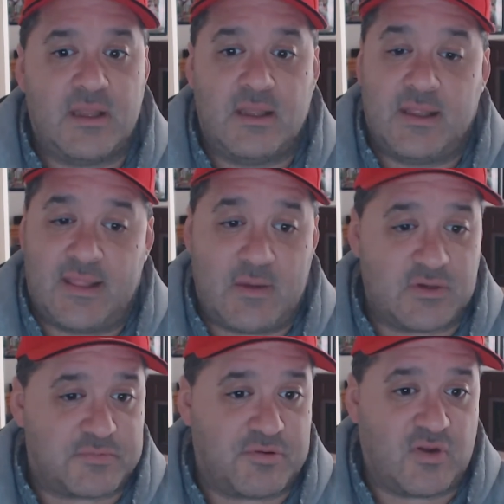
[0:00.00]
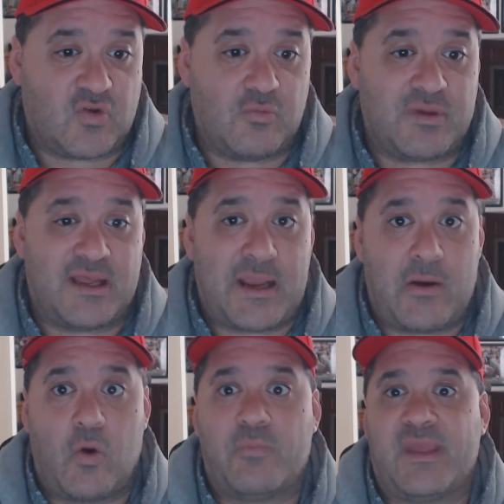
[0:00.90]
That was pretty cool, but I
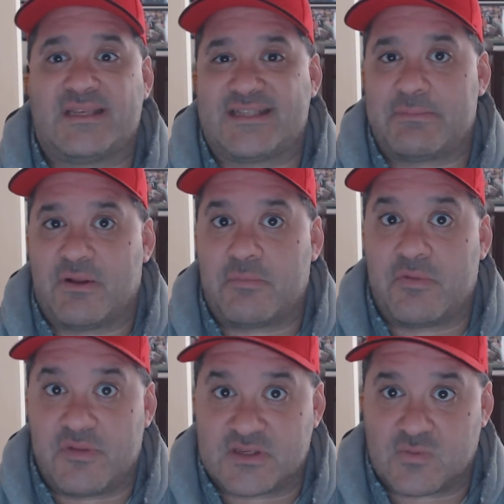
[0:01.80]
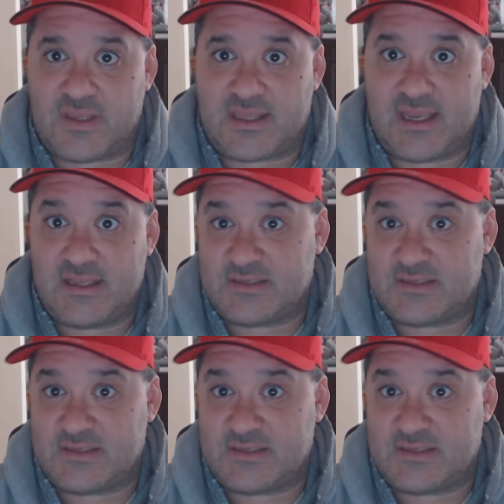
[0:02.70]
hope they step it up this weekend,